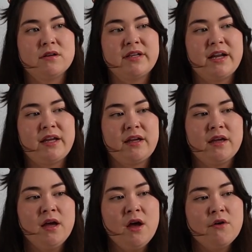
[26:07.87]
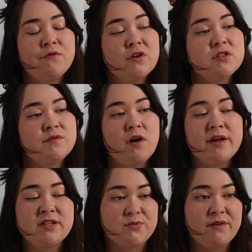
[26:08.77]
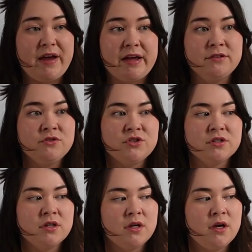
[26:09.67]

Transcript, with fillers: on getting first of all his revenge